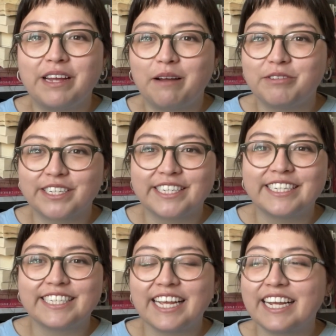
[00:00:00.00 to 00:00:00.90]
I'm just gonna
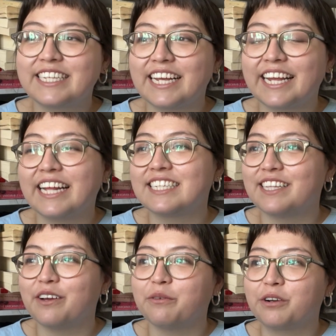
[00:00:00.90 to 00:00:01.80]
say, because I can't say
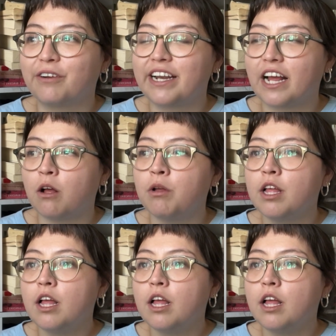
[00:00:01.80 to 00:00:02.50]
that word right now.